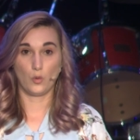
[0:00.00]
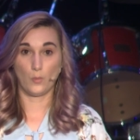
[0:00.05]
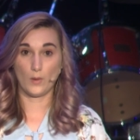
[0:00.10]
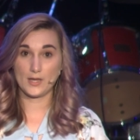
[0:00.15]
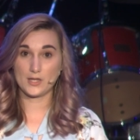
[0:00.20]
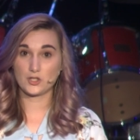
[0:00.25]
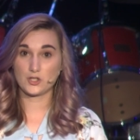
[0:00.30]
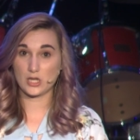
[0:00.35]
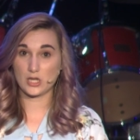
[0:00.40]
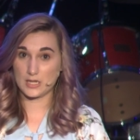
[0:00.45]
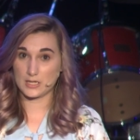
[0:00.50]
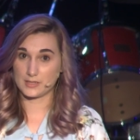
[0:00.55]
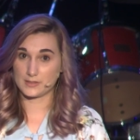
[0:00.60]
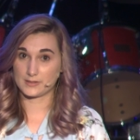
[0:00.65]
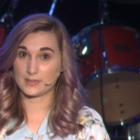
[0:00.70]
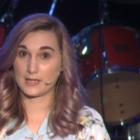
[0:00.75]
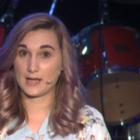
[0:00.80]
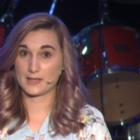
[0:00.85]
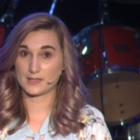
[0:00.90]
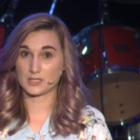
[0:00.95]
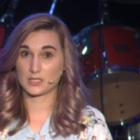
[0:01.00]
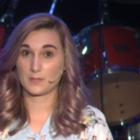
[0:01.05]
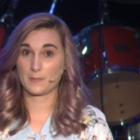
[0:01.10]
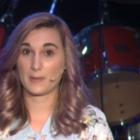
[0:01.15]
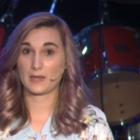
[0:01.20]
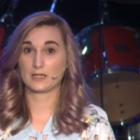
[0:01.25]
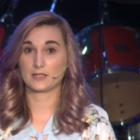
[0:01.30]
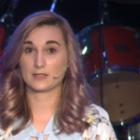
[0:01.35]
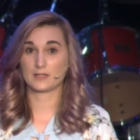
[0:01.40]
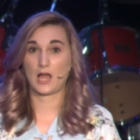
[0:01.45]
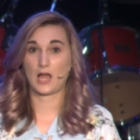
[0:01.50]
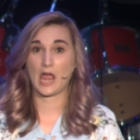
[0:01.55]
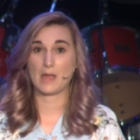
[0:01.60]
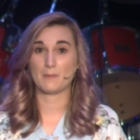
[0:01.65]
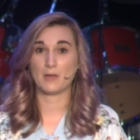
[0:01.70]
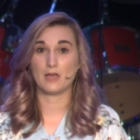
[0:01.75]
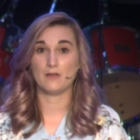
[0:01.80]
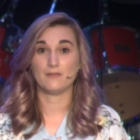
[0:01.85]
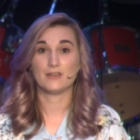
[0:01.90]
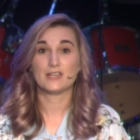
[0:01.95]
which is the estimated
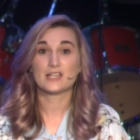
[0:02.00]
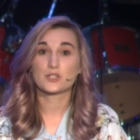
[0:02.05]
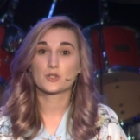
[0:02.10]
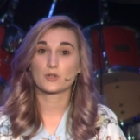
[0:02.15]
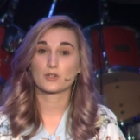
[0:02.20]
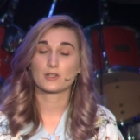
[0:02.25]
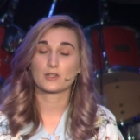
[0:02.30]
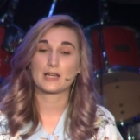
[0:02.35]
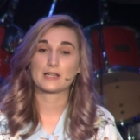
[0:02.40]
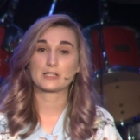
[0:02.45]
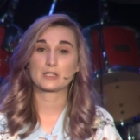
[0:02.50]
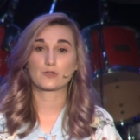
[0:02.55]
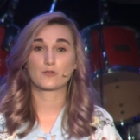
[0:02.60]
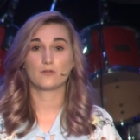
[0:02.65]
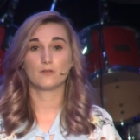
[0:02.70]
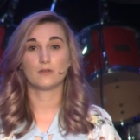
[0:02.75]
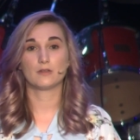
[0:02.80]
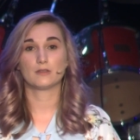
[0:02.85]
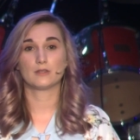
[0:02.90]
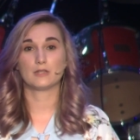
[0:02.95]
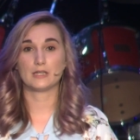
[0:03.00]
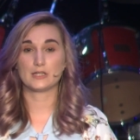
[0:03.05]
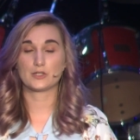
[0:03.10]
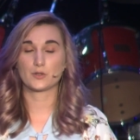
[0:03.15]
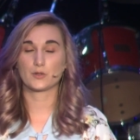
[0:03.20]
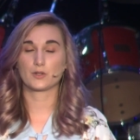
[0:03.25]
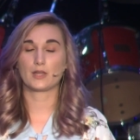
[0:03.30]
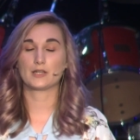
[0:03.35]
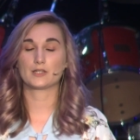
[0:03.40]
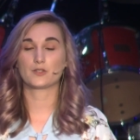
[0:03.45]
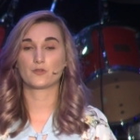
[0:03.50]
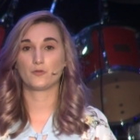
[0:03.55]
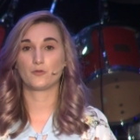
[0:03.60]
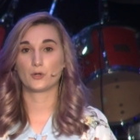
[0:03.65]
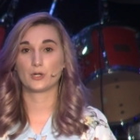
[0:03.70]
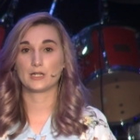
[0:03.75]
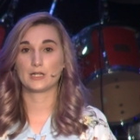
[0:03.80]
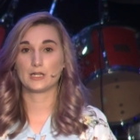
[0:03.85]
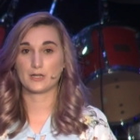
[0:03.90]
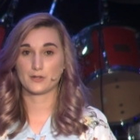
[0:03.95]
time of Israelites, the Israelites'
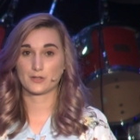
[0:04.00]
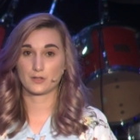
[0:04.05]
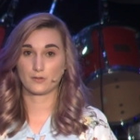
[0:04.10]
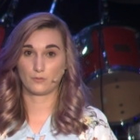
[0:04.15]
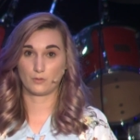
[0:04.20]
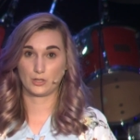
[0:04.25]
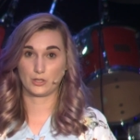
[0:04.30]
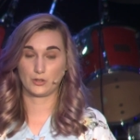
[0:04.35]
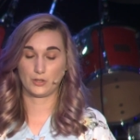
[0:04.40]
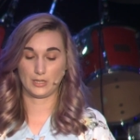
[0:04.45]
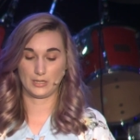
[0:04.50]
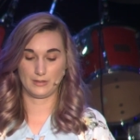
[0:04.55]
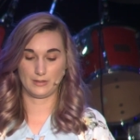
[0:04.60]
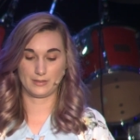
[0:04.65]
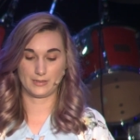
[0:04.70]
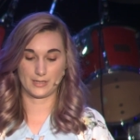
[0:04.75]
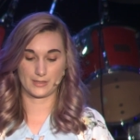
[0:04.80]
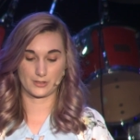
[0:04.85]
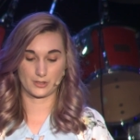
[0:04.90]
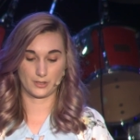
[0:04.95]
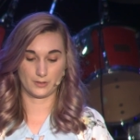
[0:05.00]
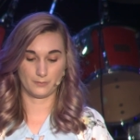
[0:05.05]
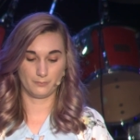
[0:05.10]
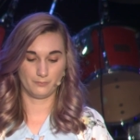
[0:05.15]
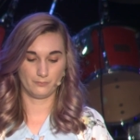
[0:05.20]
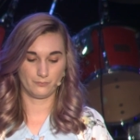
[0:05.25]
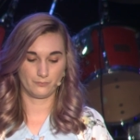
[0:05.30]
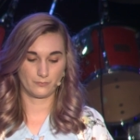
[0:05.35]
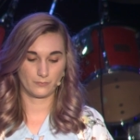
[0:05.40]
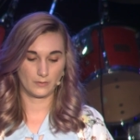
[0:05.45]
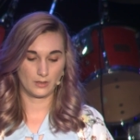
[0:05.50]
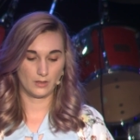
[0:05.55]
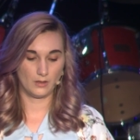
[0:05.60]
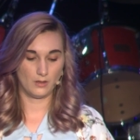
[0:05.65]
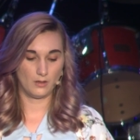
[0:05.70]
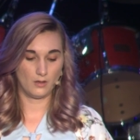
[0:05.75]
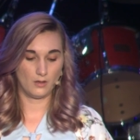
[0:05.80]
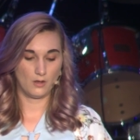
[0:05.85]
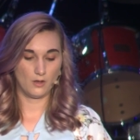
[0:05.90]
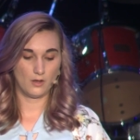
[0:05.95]
40 years of wandering in the desert.
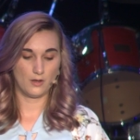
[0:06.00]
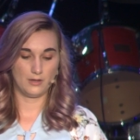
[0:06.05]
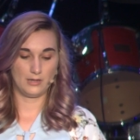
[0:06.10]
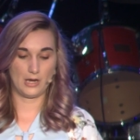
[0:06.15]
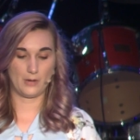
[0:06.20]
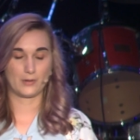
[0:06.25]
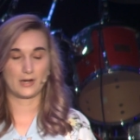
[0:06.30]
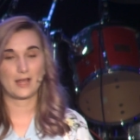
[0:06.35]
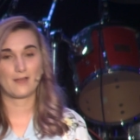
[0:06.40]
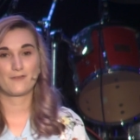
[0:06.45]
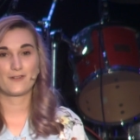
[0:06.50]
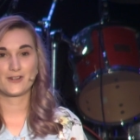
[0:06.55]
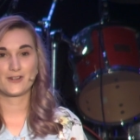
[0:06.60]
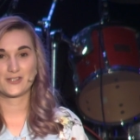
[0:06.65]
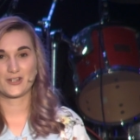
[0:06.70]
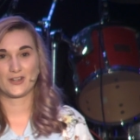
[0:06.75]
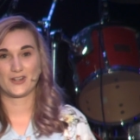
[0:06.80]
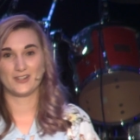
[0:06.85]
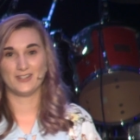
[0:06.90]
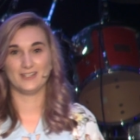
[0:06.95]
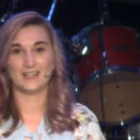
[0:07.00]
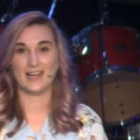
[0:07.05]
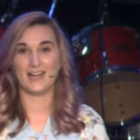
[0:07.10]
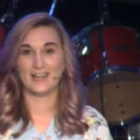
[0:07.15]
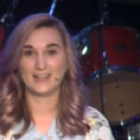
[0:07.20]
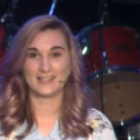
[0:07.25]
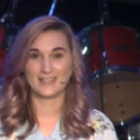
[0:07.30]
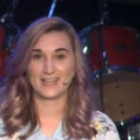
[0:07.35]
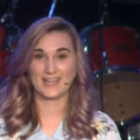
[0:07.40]
Now, when I first heard that,